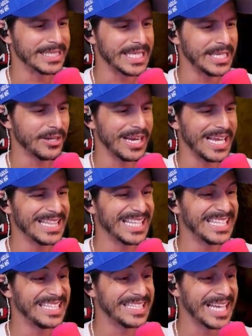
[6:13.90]
here in the
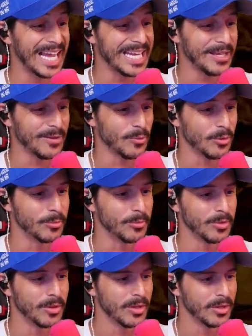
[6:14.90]
dining room.
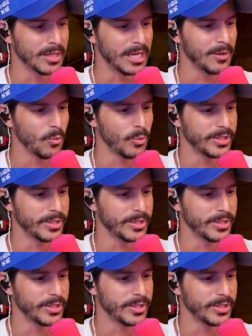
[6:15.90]
Okay,